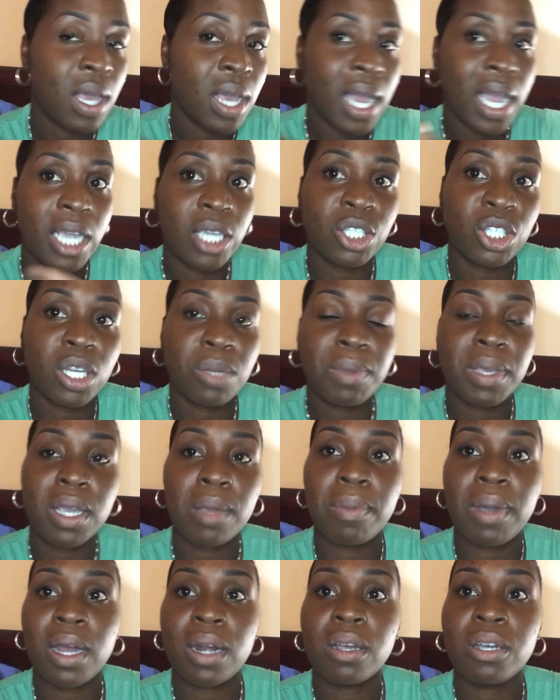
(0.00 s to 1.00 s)
I usually make
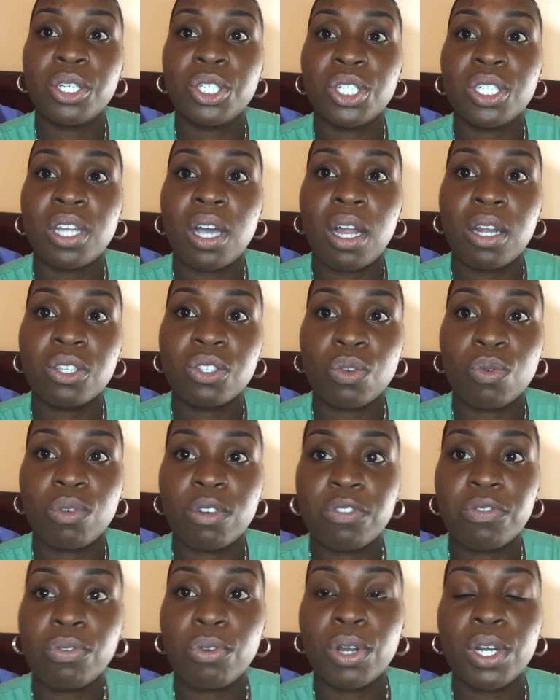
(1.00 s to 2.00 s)
about $100 or
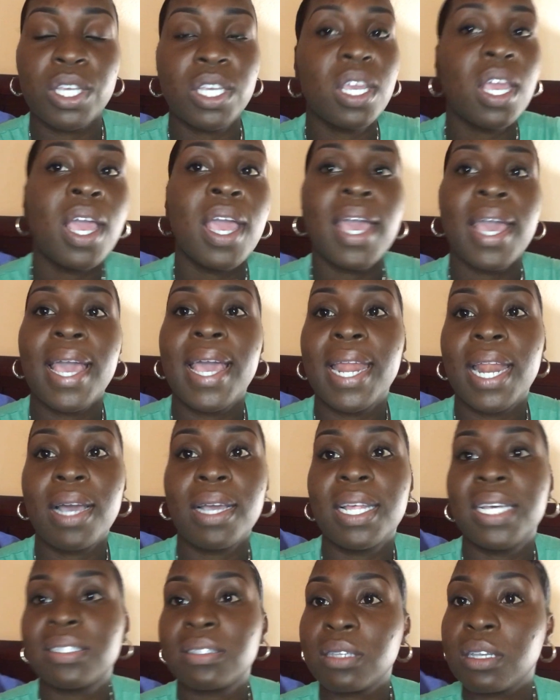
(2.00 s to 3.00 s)
140, and
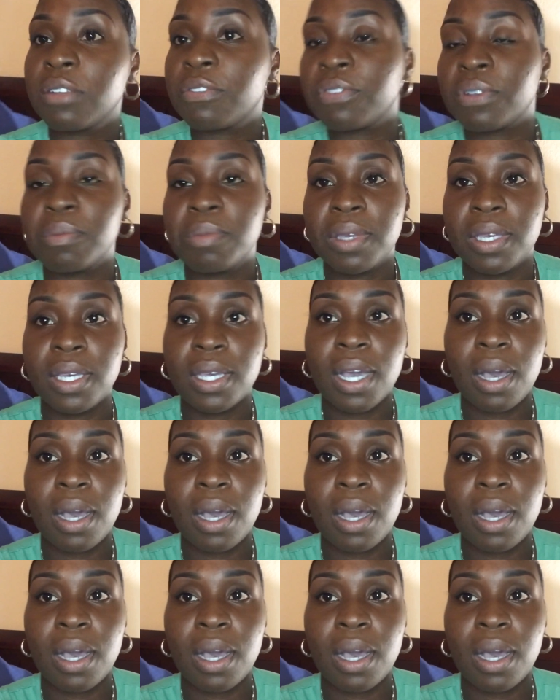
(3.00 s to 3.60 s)
that's it for me.